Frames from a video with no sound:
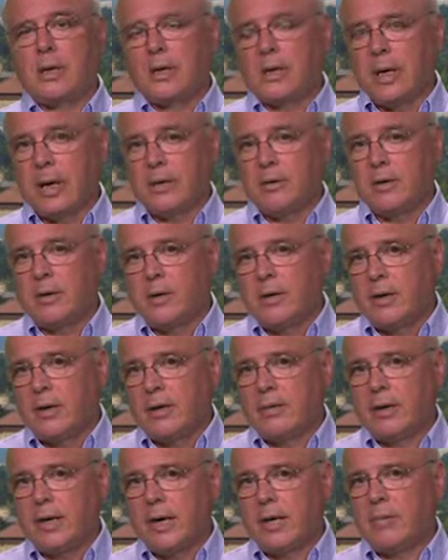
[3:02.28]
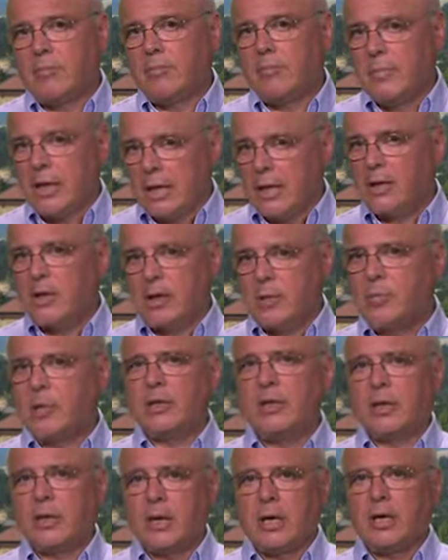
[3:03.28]
Now, that may not be
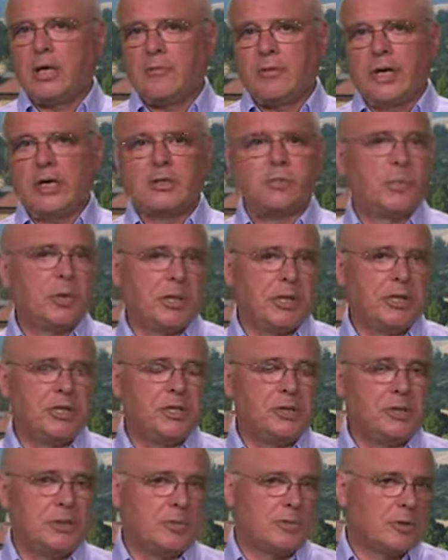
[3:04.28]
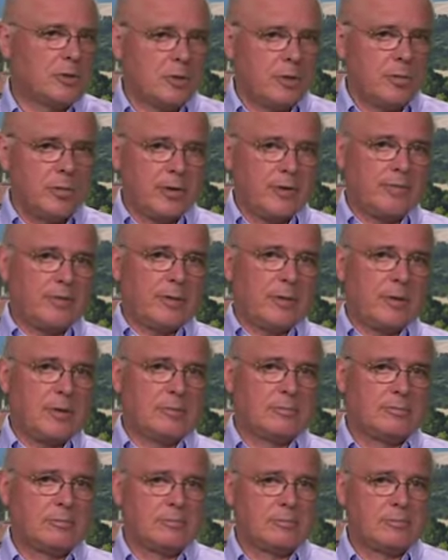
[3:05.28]
the kind of explanation you were hoping for.
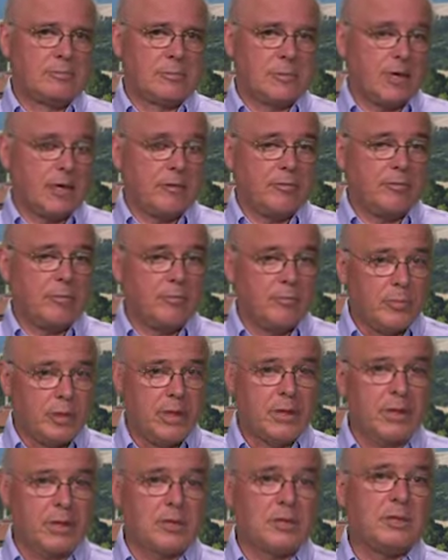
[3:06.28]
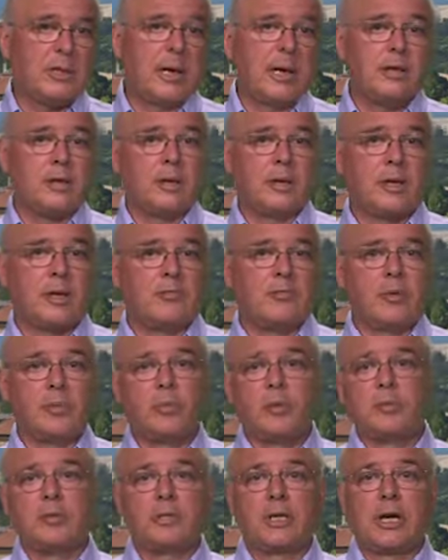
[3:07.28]
I've merely said that if we
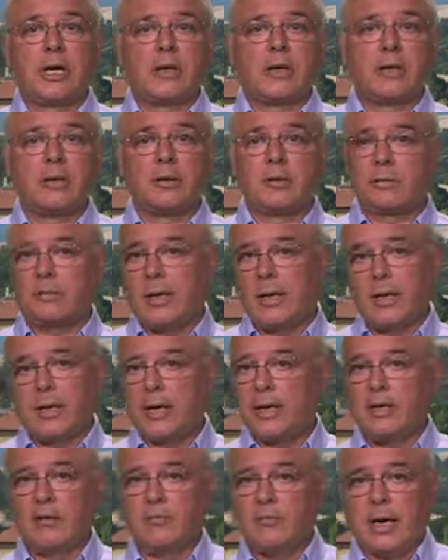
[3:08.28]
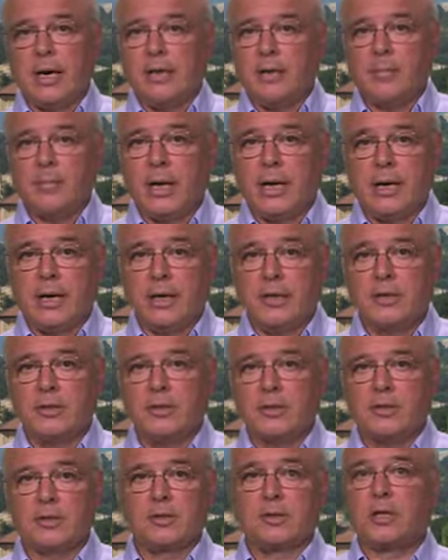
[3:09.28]
put together the right kind of
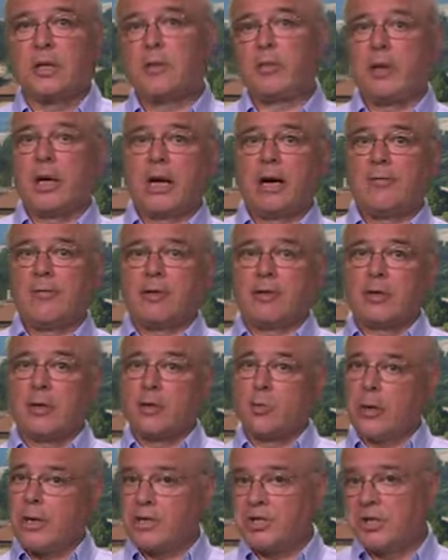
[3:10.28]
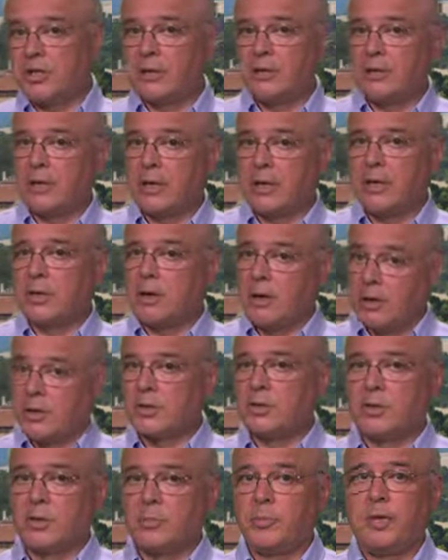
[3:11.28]
mathematics so that we have an equation that
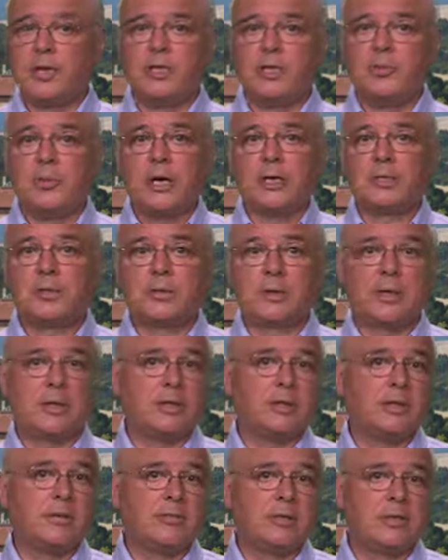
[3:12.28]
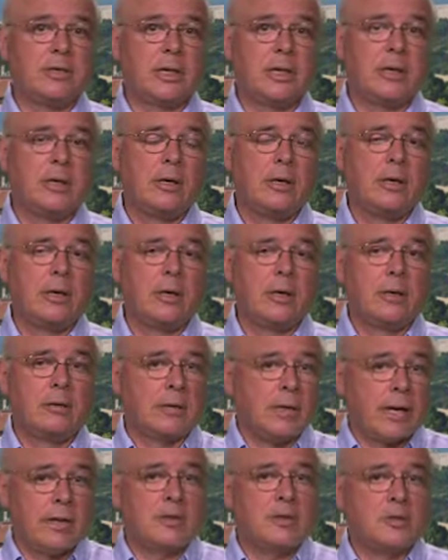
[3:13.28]
also obeys special relativity,
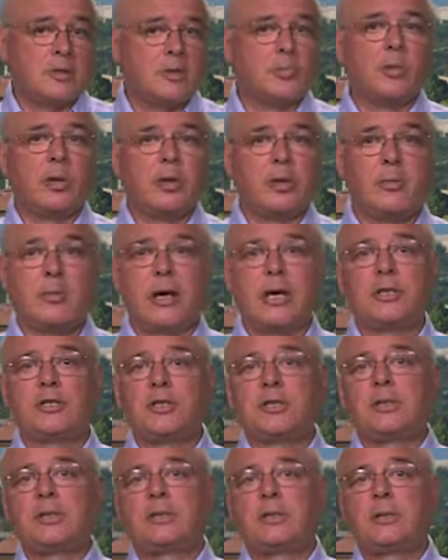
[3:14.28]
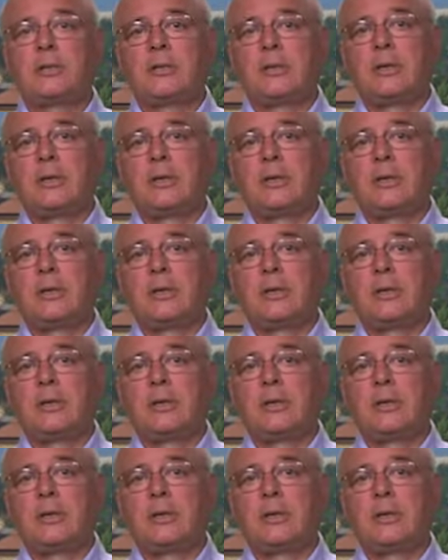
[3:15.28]
then spin emerges.